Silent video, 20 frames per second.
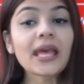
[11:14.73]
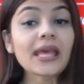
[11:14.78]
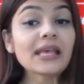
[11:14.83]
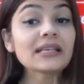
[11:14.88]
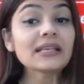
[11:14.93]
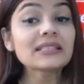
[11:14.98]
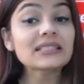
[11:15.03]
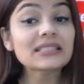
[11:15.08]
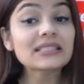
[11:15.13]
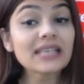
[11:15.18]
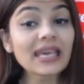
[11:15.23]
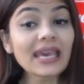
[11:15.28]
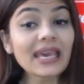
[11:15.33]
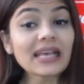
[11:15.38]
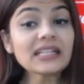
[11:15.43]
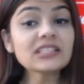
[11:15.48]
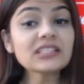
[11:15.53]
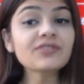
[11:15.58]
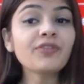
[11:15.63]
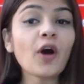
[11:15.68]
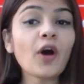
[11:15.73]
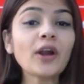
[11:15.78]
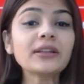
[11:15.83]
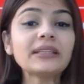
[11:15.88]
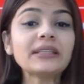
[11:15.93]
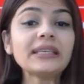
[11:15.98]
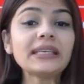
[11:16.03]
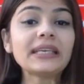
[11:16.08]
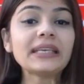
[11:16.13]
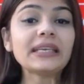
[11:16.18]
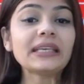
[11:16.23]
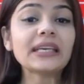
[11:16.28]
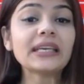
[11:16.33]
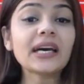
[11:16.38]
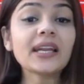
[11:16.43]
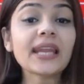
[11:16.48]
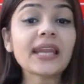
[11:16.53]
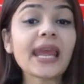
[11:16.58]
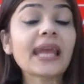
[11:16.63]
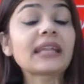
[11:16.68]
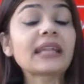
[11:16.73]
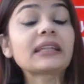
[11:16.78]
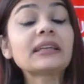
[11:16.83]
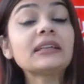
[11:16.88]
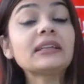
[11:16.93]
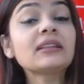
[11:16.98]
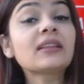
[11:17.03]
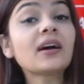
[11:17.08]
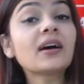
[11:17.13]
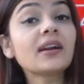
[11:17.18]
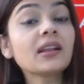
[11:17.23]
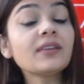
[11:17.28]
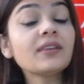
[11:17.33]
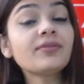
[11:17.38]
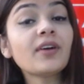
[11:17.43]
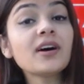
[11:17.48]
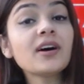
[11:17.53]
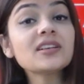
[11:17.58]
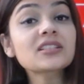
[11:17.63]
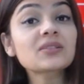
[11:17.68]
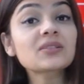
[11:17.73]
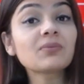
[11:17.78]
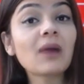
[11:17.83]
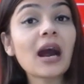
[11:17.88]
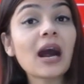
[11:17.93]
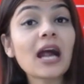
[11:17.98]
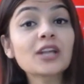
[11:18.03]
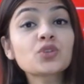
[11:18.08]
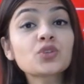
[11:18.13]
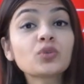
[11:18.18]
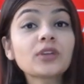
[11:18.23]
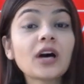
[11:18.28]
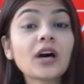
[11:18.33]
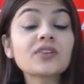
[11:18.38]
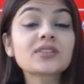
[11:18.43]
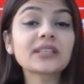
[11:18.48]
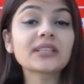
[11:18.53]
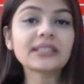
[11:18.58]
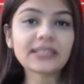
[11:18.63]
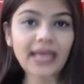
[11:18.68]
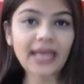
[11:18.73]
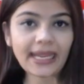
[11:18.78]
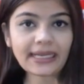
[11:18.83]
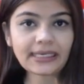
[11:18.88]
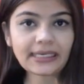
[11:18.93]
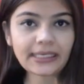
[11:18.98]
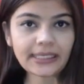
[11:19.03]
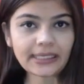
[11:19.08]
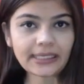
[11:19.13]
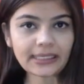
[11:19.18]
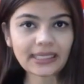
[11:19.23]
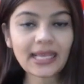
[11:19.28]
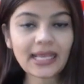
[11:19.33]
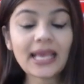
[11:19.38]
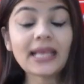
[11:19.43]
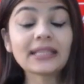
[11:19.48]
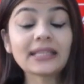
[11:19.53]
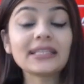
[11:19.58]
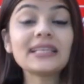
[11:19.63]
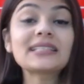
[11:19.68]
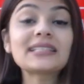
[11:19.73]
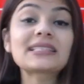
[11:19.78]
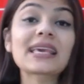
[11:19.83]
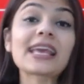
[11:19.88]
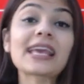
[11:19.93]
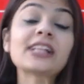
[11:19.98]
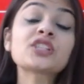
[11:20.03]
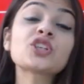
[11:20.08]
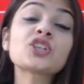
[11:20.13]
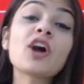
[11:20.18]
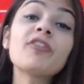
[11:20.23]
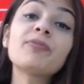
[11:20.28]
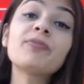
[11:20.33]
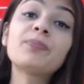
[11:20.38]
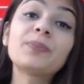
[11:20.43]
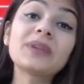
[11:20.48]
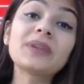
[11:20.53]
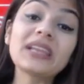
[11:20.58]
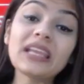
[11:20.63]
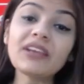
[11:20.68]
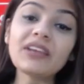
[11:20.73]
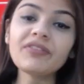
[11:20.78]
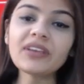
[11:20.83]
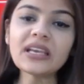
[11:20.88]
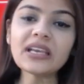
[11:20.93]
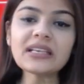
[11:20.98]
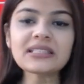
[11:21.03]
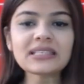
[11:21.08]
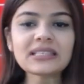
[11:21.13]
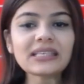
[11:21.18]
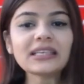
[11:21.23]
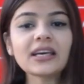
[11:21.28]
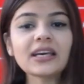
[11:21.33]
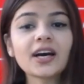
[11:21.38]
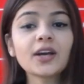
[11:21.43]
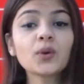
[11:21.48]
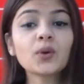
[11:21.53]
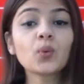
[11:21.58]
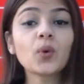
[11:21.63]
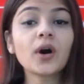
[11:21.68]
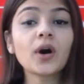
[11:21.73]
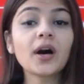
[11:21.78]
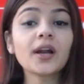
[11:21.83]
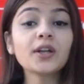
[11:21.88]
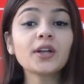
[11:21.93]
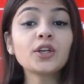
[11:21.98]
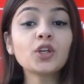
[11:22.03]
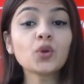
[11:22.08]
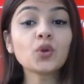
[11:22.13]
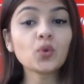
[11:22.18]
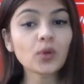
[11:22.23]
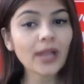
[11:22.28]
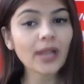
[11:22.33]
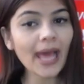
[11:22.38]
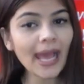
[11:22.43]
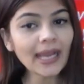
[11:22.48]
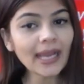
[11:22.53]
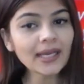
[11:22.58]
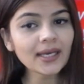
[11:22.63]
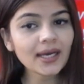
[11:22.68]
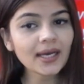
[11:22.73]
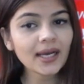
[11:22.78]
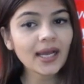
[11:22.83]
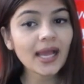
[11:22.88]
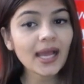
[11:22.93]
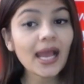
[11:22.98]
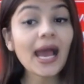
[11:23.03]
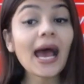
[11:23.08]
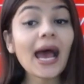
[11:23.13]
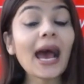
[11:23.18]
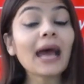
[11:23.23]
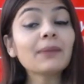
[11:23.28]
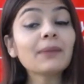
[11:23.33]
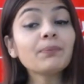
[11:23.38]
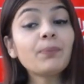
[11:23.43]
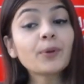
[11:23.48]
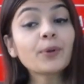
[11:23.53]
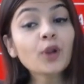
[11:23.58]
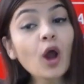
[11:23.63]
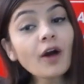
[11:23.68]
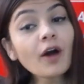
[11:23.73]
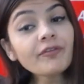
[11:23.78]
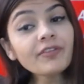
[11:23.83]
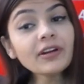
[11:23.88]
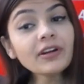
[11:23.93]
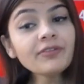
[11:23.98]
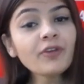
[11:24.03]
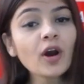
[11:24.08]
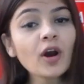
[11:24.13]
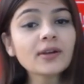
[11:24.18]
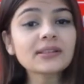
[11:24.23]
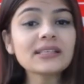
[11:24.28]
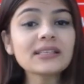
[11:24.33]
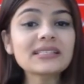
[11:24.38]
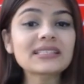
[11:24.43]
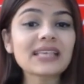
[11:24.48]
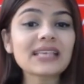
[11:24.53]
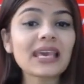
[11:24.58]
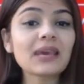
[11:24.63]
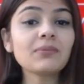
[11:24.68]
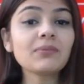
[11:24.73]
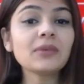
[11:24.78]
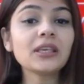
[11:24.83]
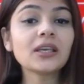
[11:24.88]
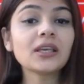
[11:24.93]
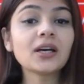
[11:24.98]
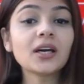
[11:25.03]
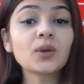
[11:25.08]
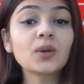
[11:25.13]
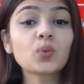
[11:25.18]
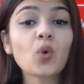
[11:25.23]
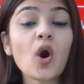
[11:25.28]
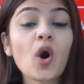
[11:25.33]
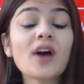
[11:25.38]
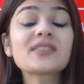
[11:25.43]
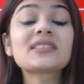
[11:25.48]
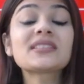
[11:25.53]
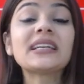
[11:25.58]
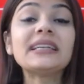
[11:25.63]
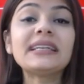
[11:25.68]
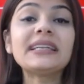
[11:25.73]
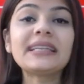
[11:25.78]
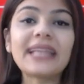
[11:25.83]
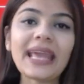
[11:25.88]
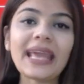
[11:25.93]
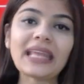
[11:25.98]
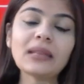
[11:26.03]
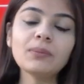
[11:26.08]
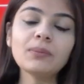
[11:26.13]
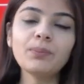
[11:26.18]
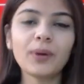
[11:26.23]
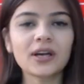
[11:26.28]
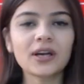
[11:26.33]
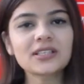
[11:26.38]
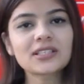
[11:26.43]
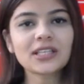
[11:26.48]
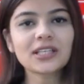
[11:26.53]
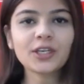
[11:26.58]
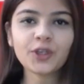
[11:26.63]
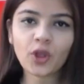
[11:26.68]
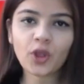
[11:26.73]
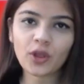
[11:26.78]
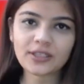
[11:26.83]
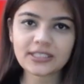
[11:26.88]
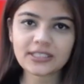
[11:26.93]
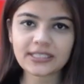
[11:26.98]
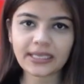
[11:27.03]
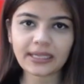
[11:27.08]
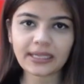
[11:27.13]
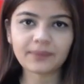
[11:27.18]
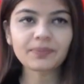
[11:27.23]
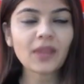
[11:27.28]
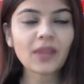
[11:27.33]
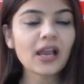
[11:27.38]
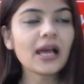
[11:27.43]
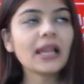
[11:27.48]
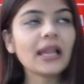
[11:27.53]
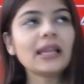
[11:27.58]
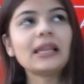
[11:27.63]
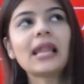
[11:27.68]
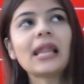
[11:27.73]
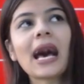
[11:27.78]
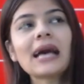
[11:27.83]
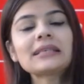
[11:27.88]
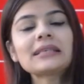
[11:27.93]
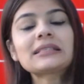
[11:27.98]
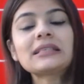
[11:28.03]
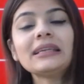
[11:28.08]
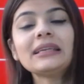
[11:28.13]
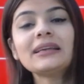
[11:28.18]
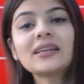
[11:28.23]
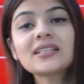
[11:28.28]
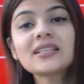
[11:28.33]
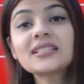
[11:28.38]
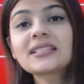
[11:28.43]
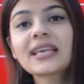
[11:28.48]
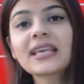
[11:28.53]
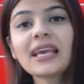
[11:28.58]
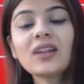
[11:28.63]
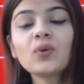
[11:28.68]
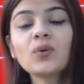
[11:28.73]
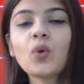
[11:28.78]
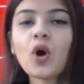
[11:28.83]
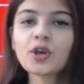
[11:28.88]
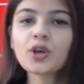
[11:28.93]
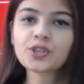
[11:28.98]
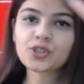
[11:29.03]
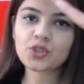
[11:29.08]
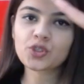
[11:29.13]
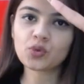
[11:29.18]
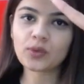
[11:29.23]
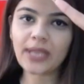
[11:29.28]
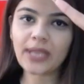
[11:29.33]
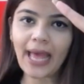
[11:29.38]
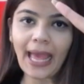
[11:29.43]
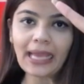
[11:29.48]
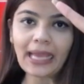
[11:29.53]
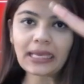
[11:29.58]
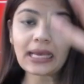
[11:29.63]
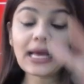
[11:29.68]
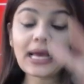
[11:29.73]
Sales for the year ended 31st March 2019. The sales of previous year were 2 lakh and profit for the same year was 10% on sale. Last year's sale was 2 lakh.